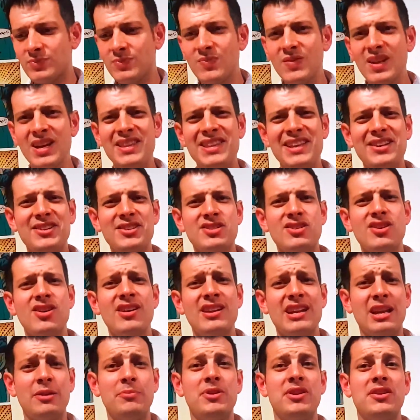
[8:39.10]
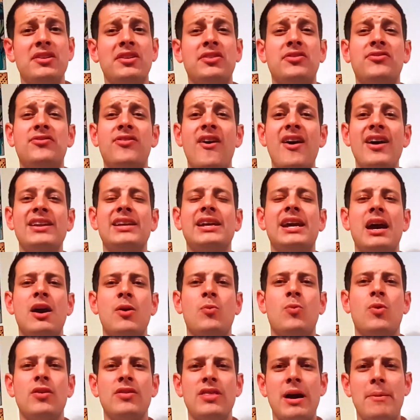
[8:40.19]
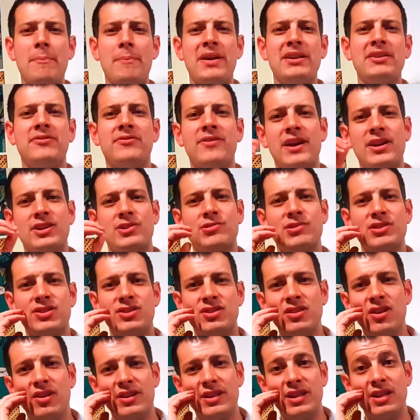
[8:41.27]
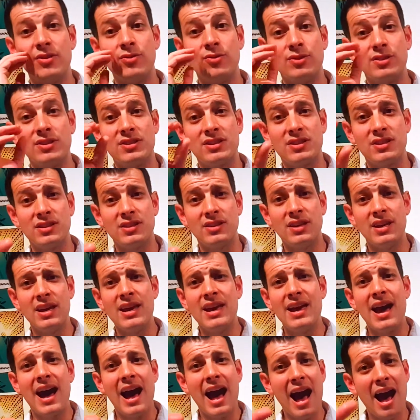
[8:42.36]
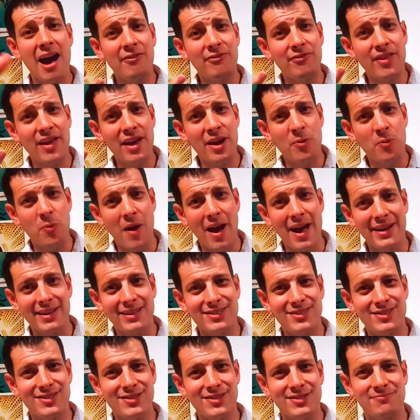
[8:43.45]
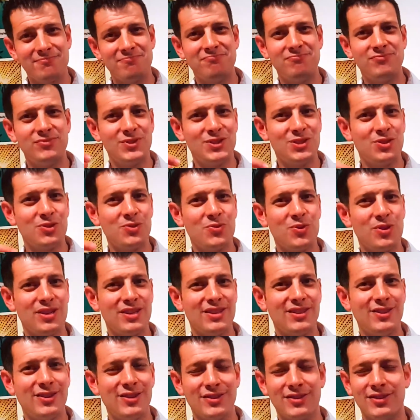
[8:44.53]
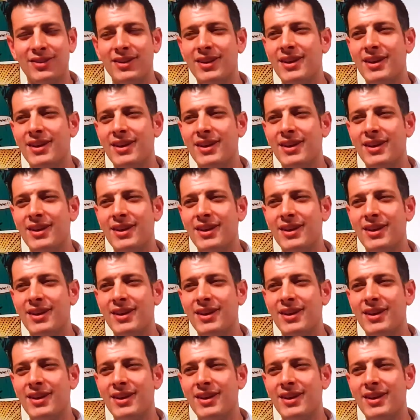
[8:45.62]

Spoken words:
and then a certain element is finding out what that manufacturer has done in order to have their wax do what it does.